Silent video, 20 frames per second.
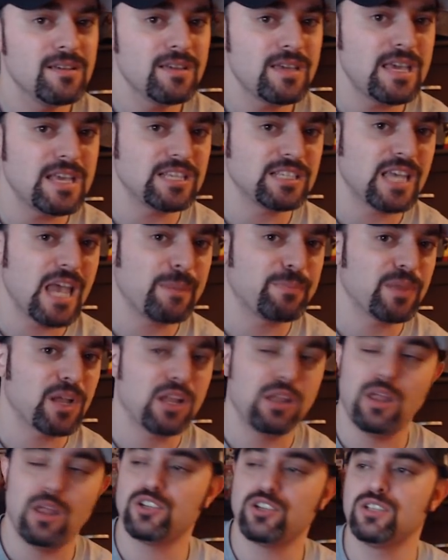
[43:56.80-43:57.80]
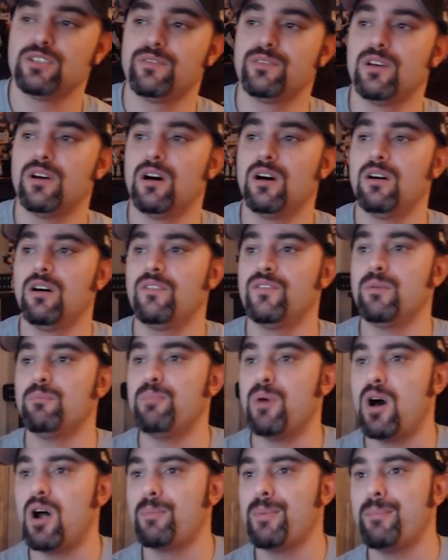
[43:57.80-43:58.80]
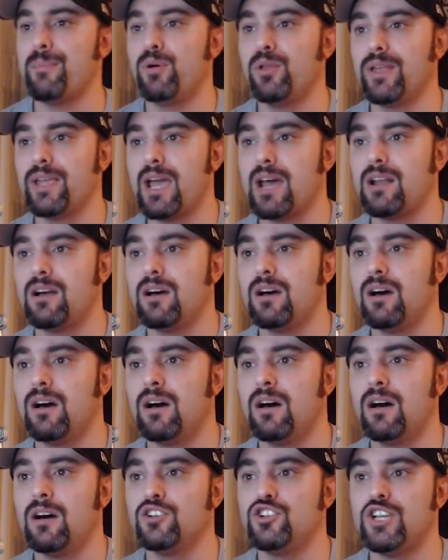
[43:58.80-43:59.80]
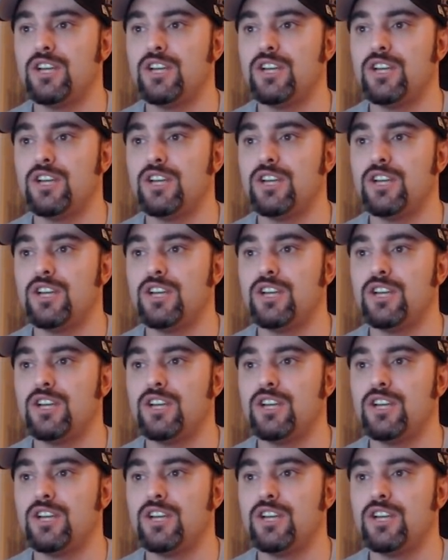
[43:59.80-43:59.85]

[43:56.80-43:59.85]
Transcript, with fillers: he escaped the clutches of the uh, of the bar by pulling out a, a,